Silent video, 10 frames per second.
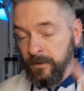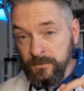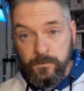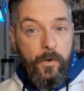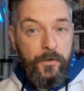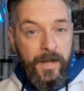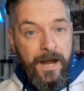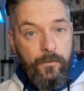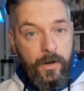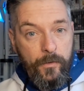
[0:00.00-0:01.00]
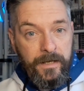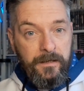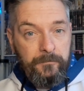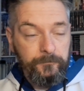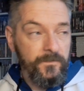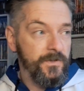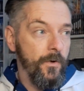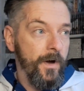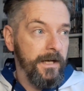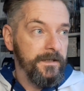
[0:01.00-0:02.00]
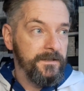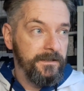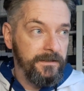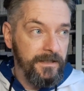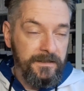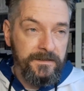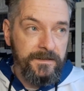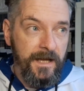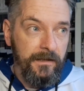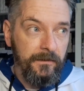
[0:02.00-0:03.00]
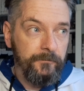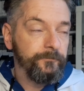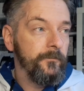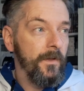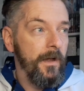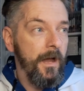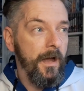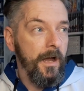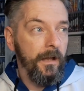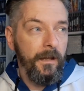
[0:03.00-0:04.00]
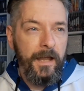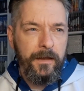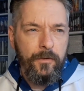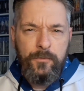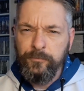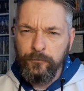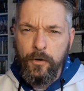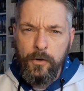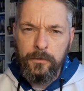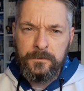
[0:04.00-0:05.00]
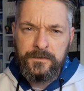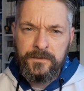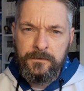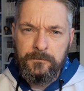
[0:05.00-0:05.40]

There was one outgoing, so I did sell Lego Brawls,